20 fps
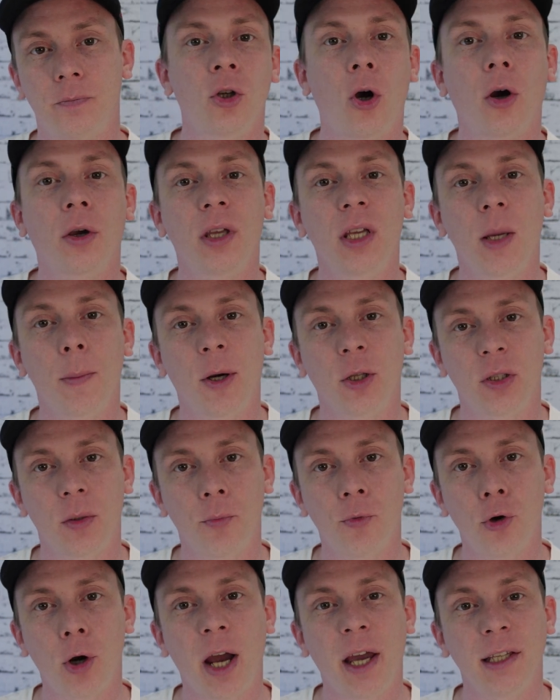Talking about the
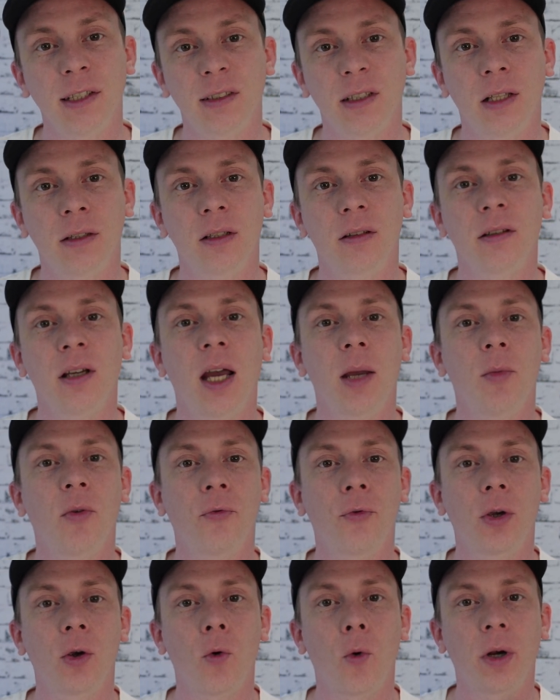price, at the time
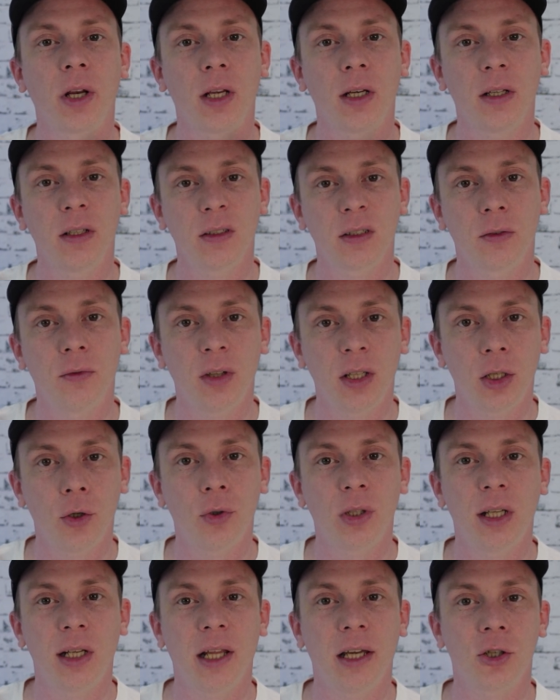of recording this
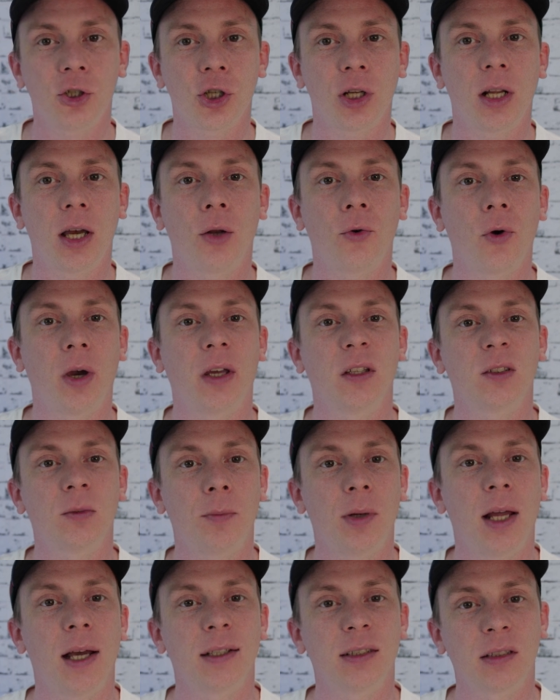video, the Ledger Nano S
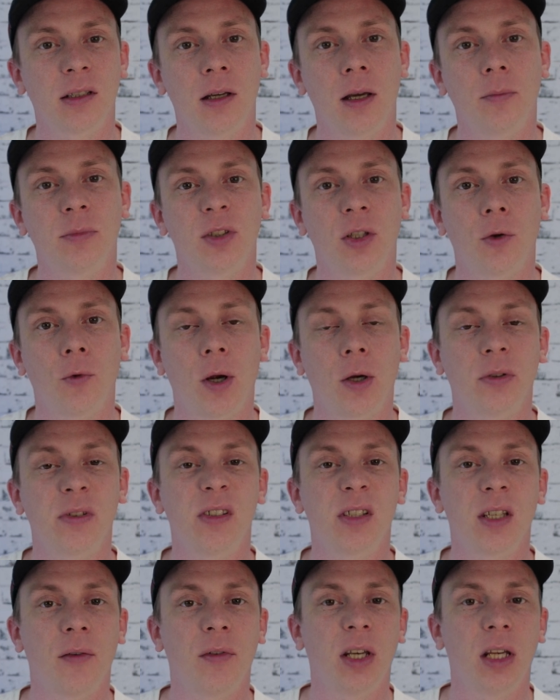Plus comes at around
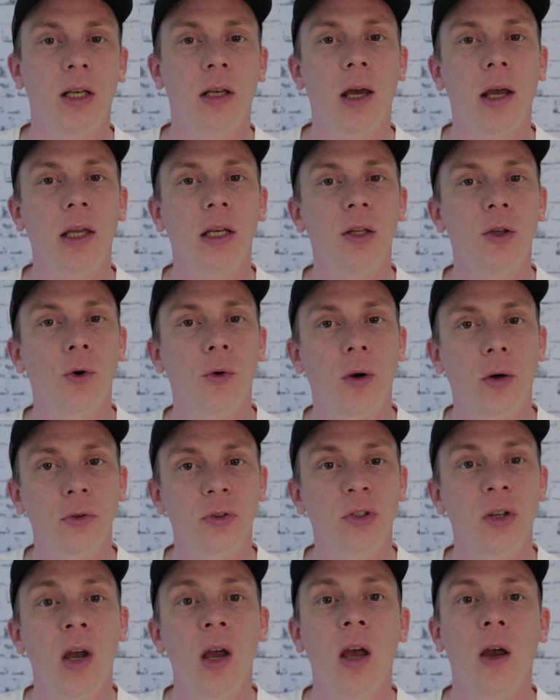79
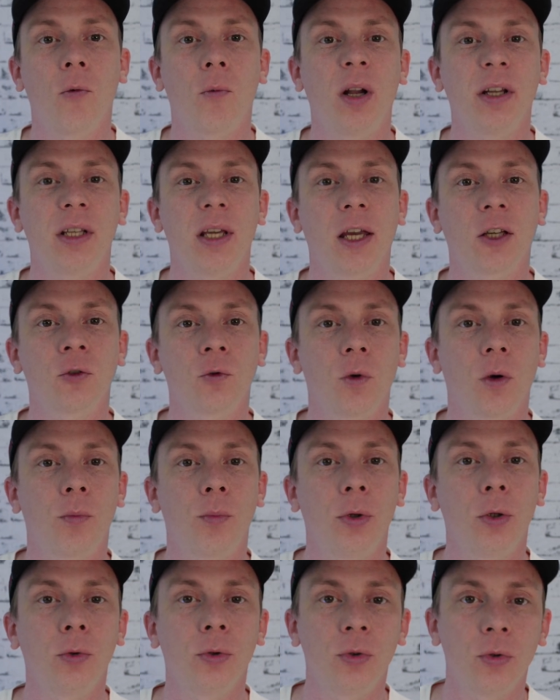euros, while the extra
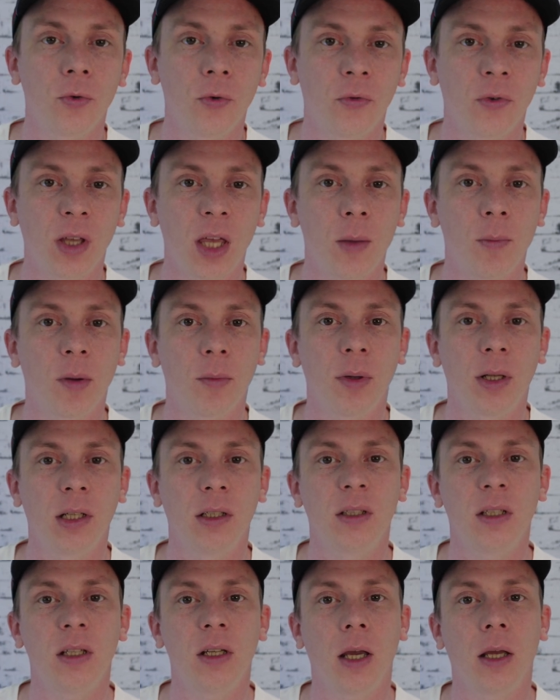Bluetooth
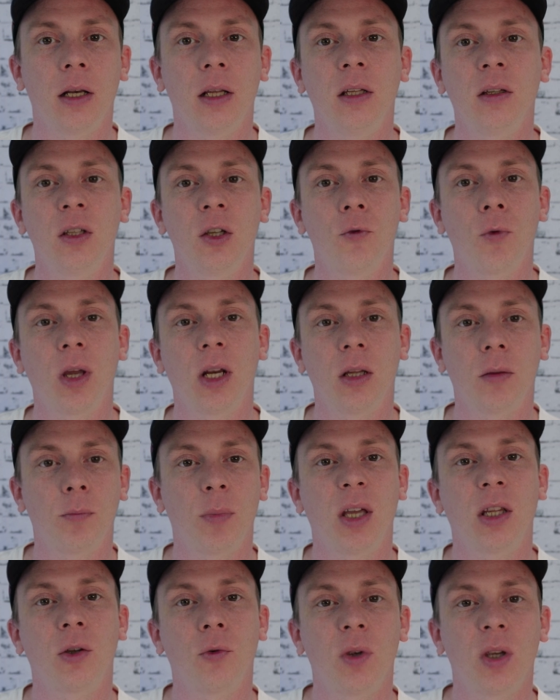capability and integrated
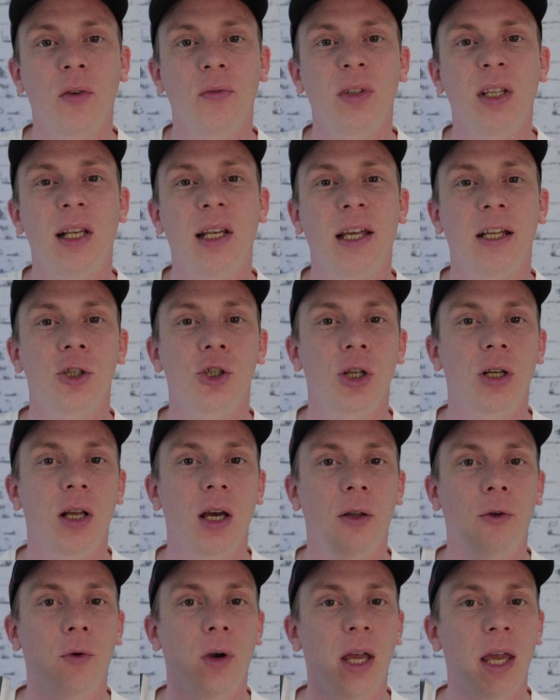battery of the Ledger
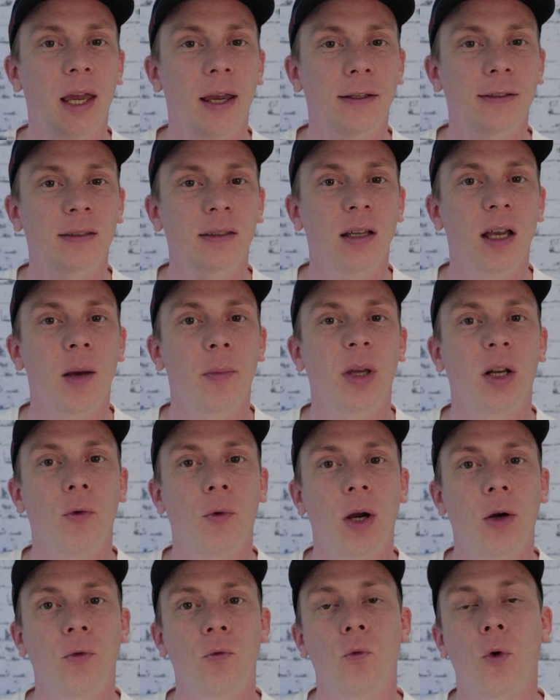Nano X come at
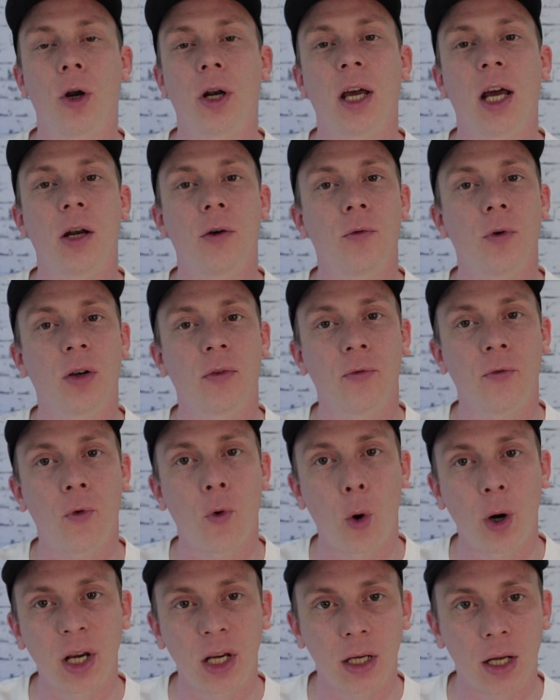around
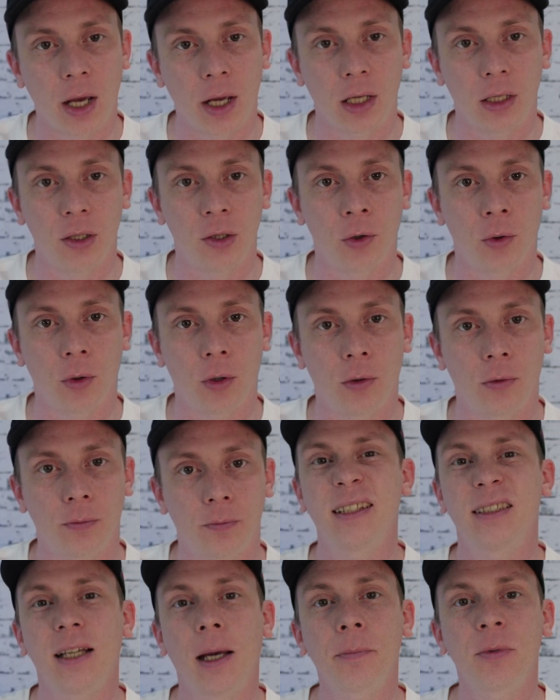149 euro.
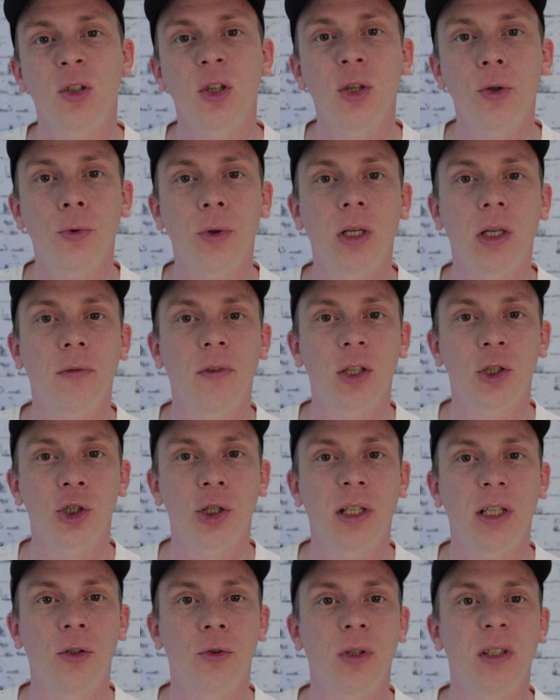It's up to you
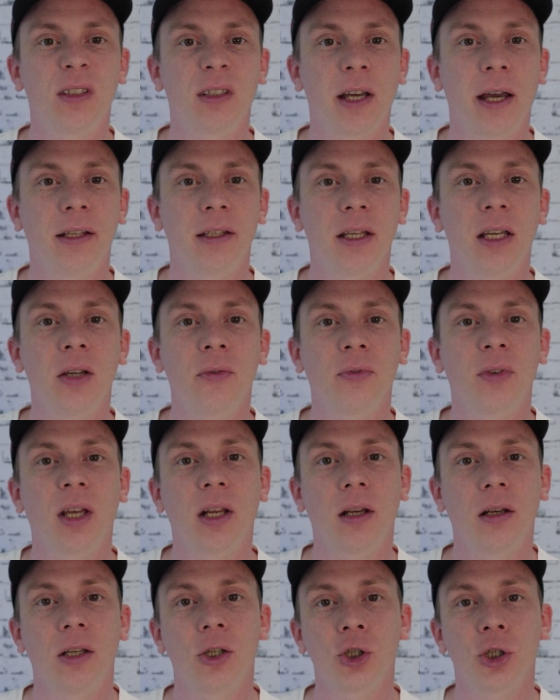individually to decide if
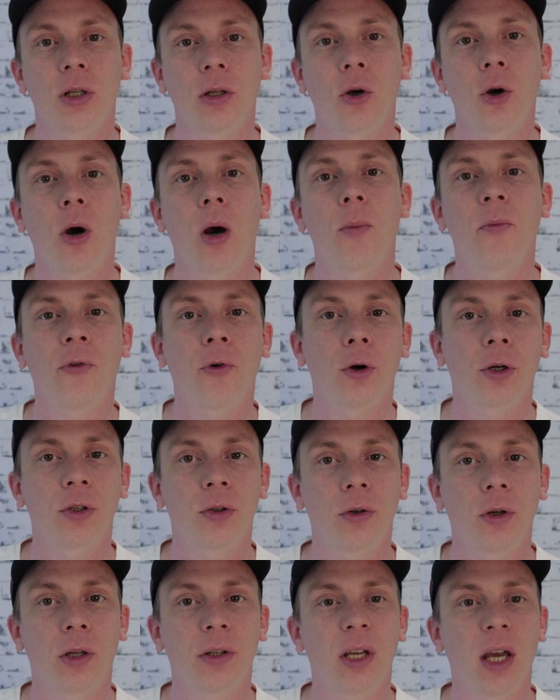that additional comfort
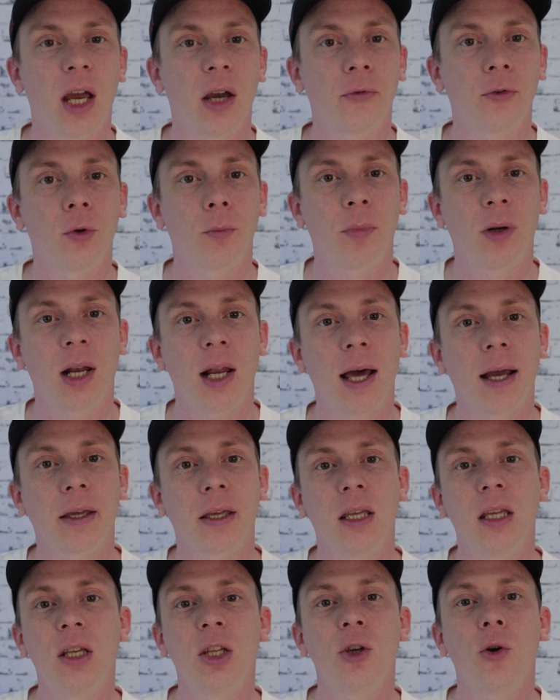to not have to
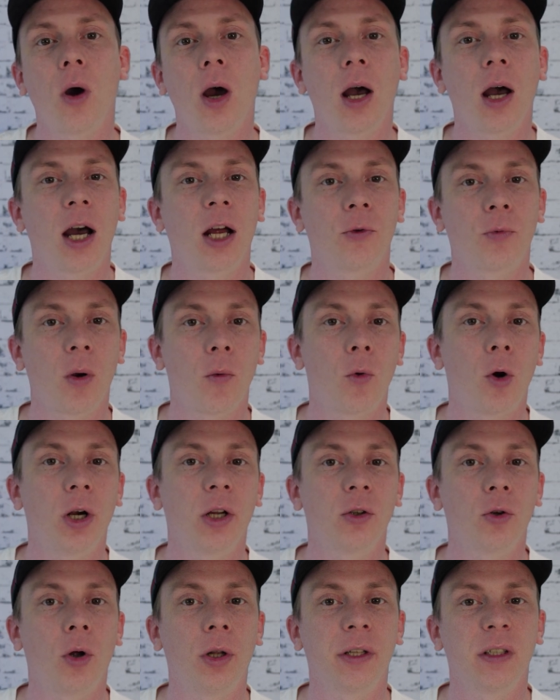plug in your hardware
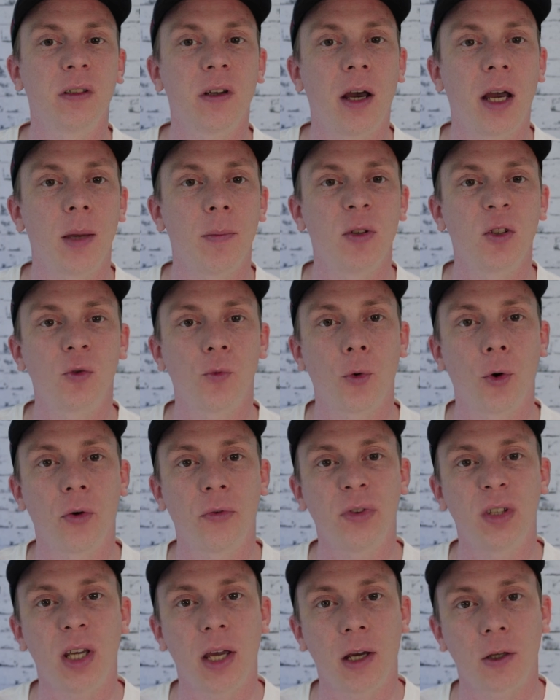wallet all the time is
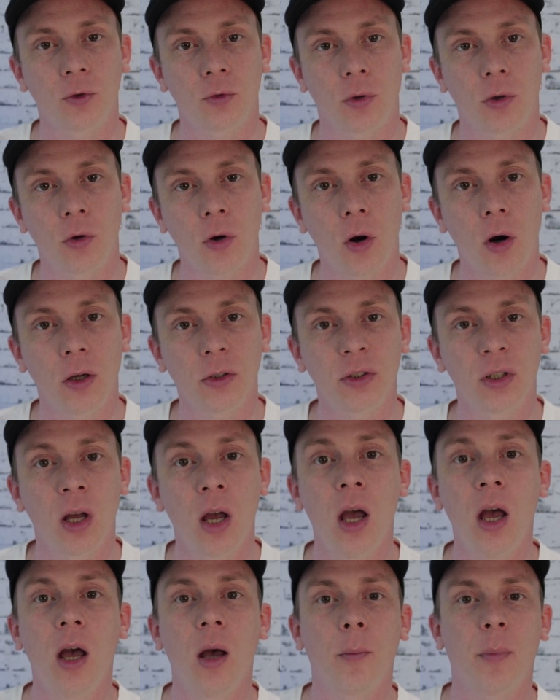worth the extra cost,
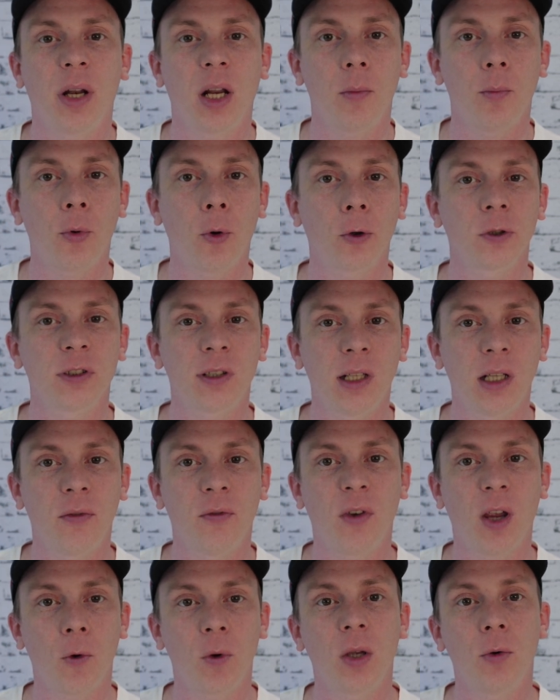but I'm personally
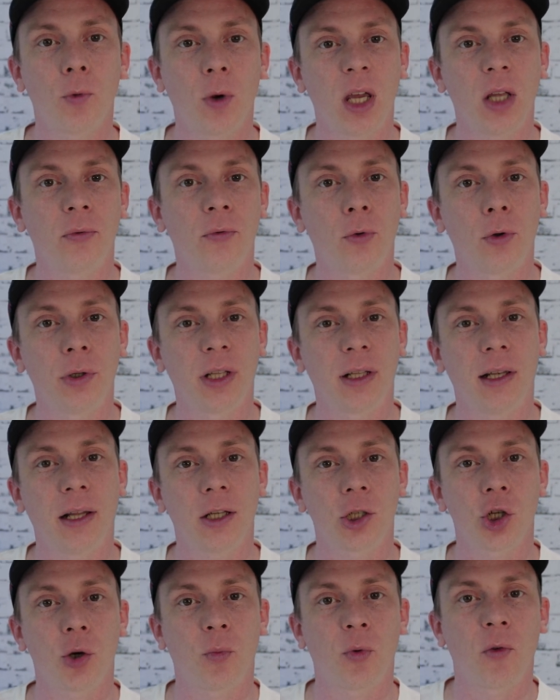very grateful that
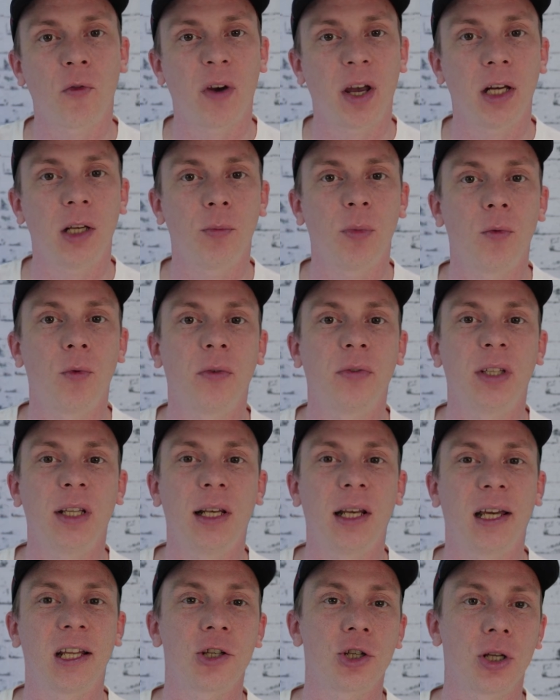Ledger provided me with the
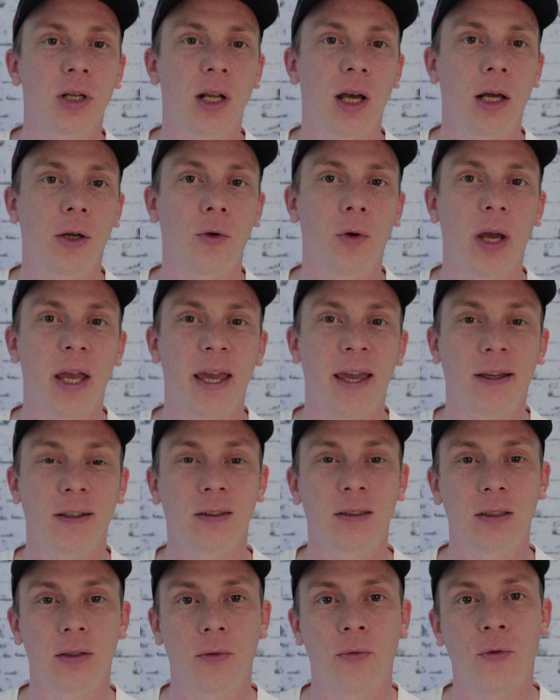Ledger Nano
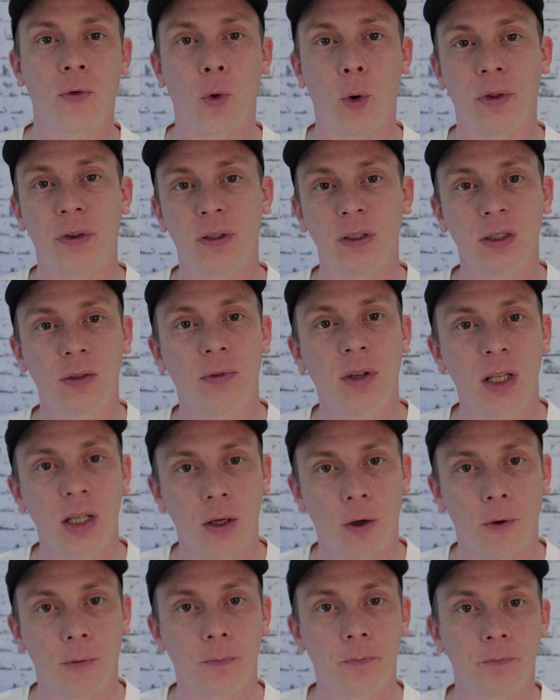X for this
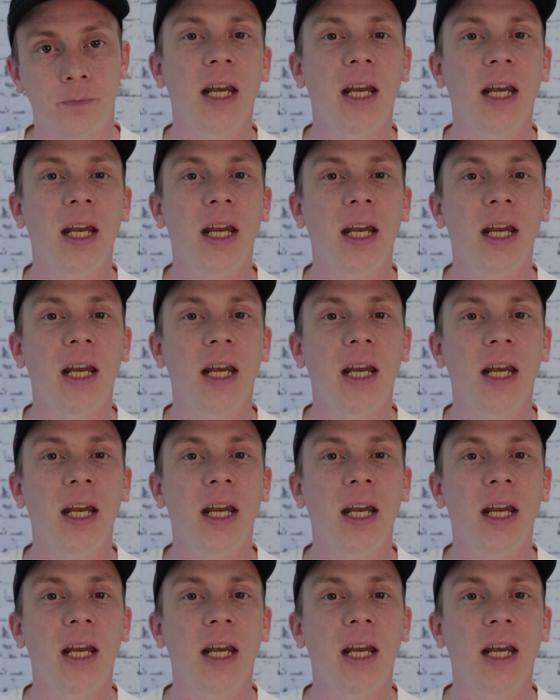video.